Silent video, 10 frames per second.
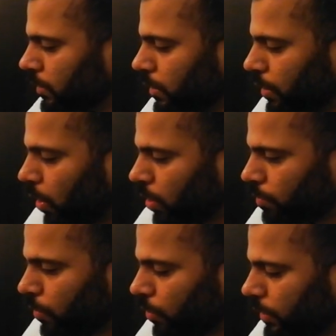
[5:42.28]

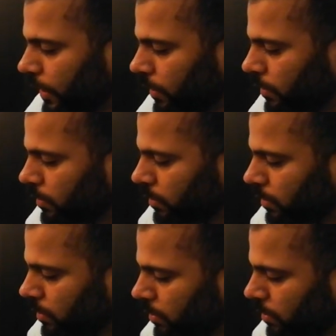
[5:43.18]
not more than
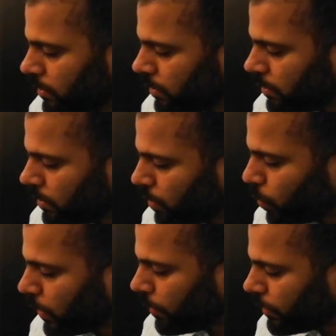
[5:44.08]

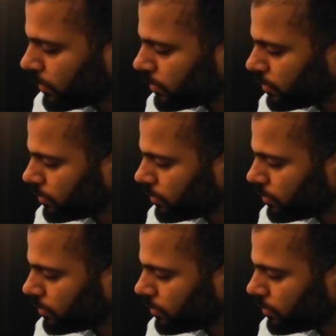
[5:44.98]
1 month.